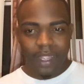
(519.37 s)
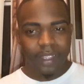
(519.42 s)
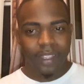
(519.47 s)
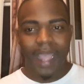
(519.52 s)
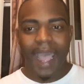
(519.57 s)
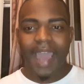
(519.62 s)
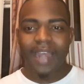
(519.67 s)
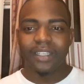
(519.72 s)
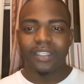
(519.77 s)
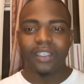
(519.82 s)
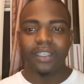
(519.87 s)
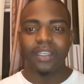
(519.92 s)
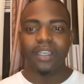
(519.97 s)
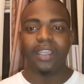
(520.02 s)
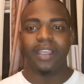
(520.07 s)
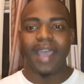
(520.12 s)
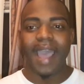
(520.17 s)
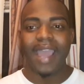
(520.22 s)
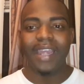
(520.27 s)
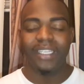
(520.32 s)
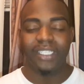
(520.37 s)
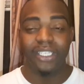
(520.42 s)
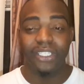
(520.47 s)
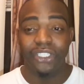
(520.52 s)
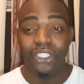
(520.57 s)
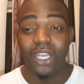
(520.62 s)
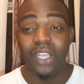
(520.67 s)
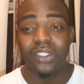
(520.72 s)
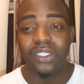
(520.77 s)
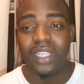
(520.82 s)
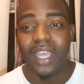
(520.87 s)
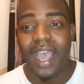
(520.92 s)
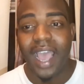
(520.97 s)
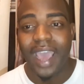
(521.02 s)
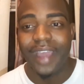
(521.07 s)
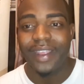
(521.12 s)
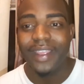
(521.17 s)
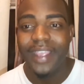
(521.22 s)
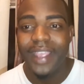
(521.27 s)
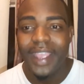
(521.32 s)
God is a good God. He's a just
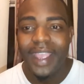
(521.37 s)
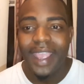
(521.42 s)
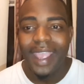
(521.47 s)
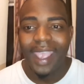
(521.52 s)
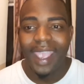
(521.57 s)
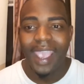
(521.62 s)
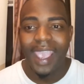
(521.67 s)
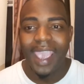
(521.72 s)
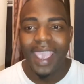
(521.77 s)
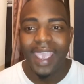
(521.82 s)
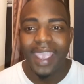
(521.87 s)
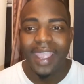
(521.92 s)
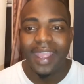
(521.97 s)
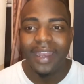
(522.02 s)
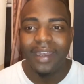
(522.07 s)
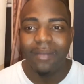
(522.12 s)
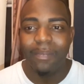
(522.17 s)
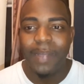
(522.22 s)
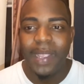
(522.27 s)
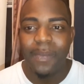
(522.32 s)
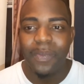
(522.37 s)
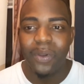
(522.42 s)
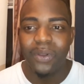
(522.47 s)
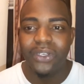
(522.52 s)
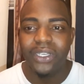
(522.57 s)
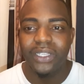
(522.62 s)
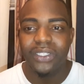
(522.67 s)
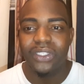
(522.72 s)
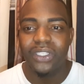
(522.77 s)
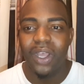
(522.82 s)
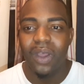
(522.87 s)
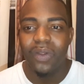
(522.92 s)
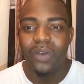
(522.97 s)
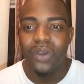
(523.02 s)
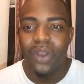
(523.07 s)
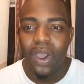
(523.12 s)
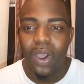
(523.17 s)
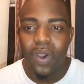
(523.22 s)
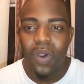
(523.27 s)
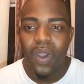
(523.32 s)
God. And people just don't
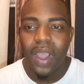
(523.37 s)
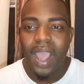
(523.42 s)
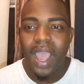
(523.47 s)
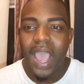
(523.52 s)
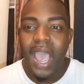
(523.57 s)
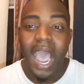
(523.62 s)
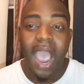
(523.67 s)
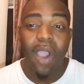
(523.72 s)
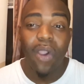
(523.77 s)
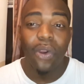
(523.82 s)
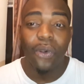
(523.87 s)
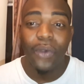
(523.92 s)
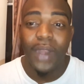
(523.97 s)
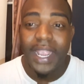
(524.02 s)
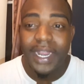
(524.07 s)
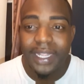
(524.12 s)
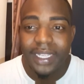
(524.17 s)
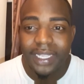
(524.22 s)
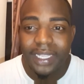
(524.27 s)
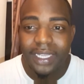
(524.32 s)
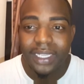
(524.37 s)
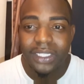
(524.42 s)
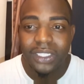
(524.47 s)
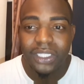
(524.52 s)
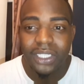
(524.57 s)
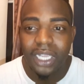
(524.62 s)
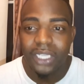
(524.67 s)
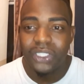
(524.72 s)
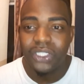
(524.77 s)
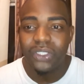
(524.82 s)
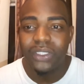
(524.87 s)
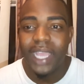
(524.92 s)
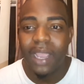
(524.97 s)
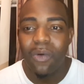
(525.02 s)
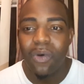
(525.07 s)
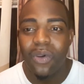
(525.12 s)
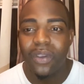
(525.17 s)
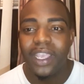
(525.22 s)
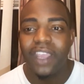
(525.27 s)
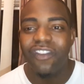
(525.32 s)
know how great he is because they
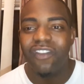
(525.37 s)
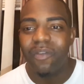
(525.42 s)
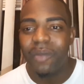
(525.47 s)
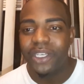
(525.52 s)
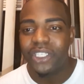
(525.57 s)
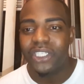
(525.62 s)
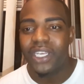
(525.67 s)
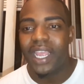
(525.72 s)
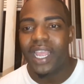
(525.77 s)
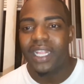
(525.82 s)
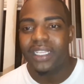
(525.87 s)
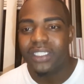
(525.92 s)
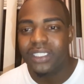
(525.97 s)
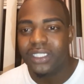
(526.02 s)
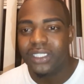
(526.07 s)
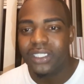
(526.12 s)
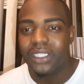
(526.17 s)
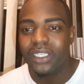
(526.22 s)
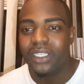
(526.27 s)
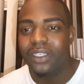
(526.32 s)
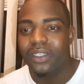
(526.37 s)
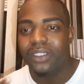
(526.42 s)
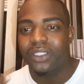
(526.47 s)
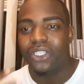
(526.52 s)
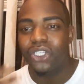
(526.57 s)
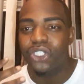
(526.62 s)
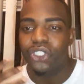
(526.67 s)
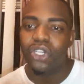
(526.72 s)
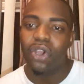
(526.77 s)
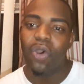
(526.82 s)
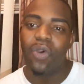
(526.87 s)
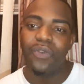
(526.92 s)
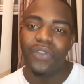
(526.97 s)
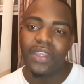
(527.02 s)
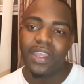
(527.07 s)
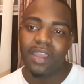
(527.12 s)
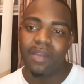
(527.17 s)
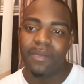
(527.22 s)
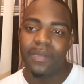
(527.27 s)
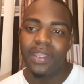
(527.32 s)
won't give him a chance to show
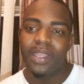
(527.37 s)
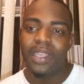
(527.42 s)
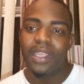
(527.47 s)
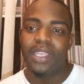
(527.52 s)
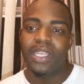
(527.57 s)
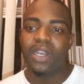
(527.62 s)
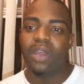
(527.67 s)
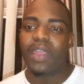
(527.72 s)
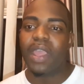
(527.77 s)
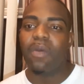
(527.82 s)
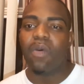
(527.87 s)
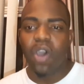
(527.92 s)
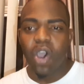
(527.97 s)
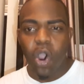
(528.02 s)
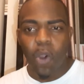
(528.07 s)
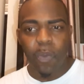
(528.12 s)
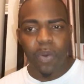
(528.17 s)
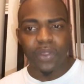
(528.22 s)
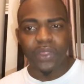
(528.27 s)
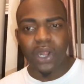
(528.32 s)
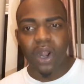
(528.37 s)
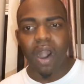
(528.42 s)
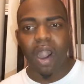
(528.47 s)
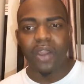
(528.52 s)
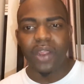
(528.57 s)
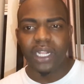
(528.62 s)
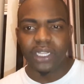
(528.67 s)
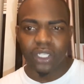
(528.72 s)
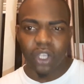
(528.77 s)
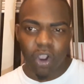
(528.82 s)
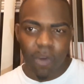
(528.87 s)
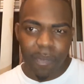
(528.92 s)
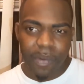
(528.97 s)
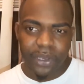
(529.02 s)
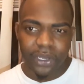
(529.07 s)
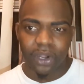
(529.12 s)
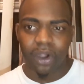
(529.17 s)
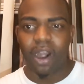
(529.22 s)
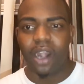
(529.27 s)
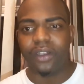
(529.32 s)
them. You know, they won't open the heart. You have to
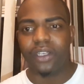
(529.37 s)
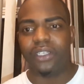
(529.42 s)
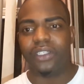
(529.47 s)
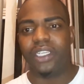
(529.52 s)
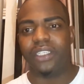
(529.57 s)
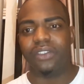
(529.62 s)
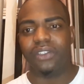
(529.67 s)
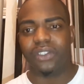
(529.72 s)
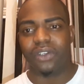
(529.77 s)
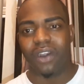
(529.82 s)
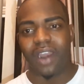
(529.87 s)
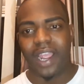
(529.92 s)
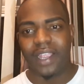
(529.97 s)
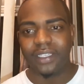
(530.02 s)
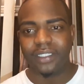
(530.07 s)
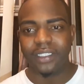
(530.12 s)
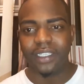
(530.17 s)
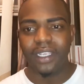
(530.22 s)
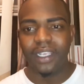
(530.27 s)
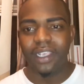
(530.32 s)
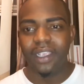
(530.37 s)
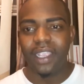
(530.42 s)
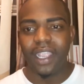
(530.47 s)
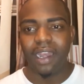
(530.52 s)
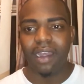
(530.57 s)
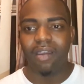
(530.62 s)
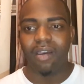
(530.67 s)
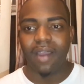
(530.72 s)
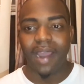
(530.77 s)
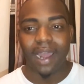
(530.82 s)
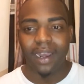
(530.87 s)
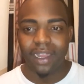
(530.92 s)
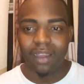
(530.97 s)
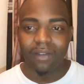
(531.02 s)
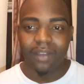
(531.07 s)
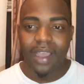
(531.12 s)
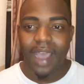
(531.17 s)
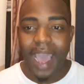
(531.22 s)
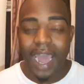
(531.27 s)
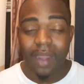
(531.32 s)
open your heart to Jesus Christ. You know, and I
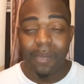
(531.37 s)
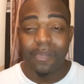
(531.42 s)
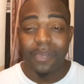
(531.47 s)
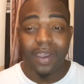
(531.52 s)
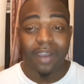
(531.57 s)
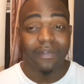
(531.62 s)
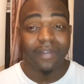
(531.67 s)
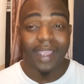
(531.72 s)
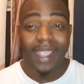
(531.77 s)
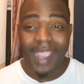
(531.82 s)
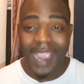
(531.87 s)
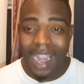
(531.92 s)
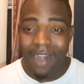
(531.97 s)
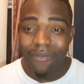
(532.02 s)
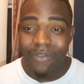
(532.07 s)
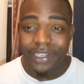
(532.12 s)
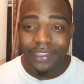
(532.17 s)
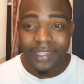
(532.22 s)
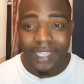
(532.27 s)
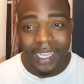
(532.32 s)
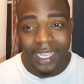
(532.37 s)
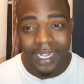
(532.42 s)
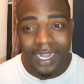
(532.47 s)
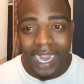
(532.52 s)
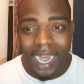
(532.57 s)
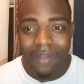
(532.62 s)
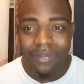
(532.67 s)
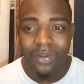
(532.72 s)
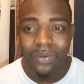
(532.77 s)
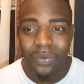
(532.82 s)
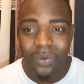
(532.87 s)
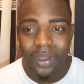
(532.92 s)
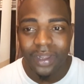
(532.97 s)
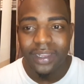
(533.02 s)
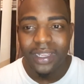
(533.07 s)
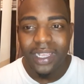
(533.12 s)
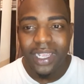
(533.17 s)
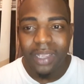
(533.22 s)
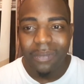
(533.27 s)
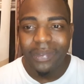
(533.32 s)
love God above everything and everyone
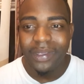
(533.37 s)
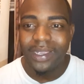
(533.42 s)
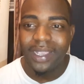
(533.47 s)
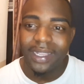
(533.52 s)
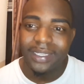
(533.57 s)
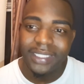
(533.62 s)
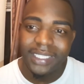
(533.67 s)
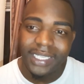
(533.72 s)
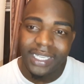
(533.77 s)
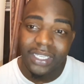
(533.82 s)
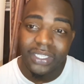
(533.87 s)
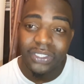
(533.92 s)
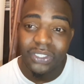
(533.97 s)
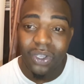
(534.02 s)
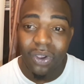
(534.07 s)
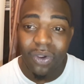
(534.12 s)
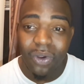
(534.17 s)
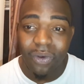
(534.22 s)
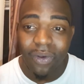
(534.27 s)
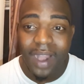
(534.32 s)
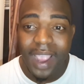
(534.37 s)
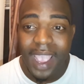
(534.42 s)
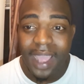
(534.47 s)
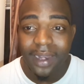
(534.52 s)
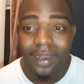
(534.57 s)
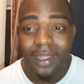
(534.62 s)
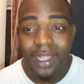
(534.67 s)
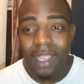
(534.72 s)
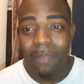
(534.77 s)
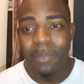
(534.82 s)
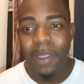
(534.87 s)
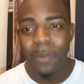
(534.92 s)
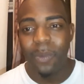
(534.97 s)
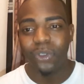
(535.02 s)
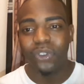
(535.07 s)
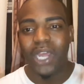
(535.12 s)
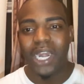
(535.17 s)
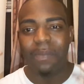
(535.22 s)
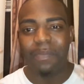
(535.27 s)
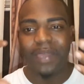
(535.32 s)
because he is so grand. People
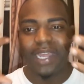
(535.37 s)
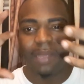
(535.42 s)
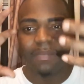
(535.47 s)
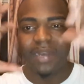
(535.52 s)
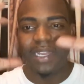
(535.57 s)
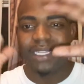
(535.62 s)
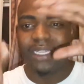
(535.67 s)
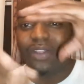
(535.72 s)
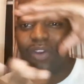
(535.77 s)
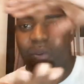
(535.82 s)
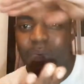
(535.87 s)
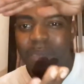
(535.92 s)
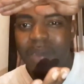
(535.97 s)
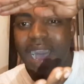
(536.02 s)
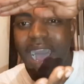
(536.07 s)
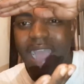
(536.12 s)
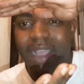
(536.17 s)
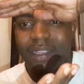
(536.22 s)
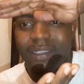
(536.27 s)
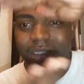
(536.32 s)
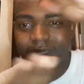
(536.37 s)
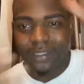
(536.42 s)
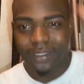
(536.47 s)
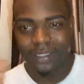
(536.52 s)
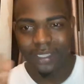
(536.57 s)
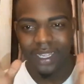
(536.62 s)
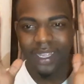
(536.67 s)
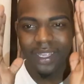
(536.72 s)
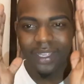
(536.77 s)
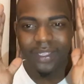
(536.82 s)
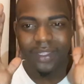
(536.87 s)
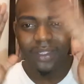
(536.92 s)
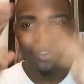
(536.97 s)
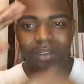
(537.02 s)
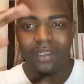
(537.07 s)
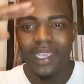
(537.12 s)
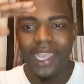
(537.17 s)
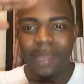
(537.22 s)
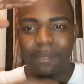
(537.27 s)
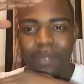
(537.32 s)
try to put him in a little box. You
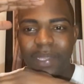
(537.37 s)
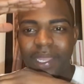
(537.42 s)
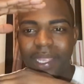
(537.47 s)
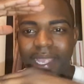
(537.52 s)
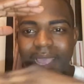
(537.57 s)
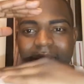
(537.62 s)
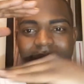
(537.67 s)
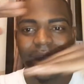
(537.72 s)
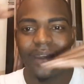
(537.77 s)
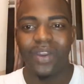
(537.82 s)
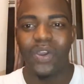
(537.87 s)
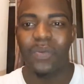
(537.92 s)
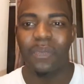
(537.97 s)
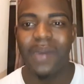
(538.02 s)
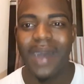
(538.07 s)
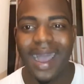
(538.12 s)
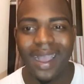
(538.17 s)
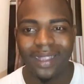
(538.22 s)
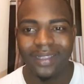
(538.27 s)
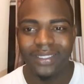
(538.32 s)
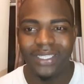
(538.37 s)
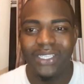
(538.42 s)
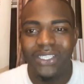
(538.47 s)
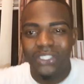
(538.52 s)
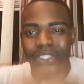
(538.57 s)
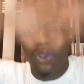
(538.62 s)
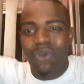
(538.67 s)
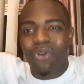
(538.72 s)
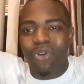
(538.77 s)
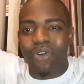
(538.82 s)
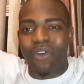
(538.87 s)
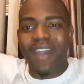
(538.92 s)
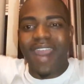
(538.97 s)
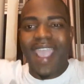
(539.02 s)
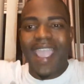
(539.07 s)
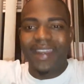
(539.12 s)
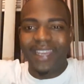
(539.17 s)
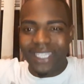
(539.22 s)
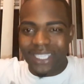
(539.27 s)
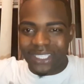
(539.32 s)
can't put God in no box. He's so
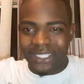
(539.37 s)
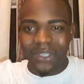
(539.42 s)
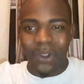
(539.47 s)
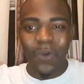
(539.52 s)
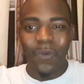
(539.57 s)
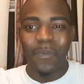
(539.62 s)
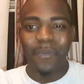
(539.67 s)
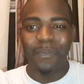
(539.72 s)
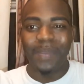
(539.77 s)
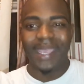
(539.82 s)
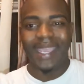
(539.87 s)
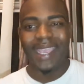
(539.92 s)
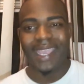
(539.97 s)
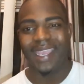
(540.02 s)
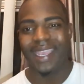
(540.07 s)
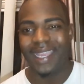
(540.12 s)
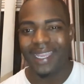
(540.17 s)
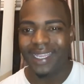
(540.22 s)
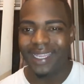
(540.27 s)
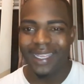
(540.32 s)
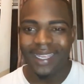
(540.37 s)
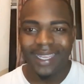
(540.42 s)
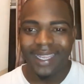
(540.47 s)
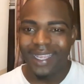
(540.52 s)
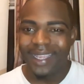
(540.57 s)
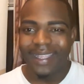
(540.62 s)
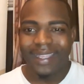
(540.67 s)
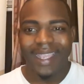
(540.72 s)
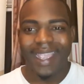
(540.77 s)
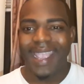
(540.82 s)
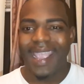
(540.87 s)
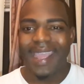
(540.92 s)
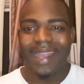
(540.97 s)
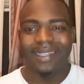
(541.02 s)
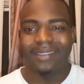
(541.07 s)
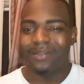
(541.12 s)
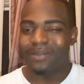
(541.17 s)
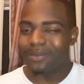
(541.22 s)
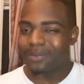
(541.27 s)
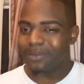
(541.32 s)
grand. He's so big.
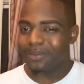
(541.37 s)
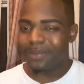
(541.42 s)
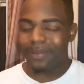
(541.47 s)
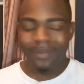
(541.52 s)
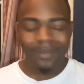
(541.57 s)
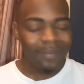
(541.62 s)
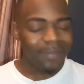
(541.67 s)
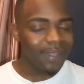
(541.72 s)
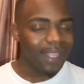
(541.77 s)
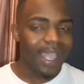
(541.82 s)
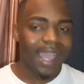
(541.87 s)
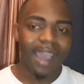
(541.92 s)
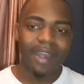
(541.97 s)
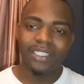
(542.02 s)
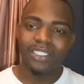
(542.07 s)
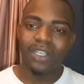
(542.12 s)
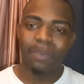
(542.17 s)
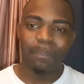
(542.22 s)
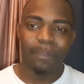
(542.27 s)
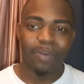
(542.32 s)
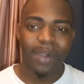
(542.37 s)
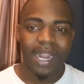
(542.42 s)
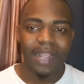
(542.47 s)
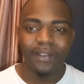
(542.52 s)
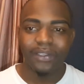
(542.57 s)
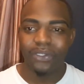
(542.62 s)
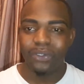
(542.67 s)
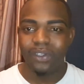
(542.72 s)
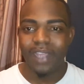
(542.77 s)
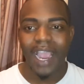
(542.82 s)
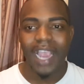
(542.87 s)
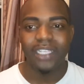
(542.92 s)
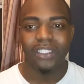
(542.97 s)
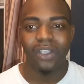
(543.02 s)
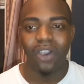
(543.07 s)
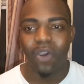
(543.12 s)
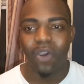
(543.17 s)
And I just pray that you guys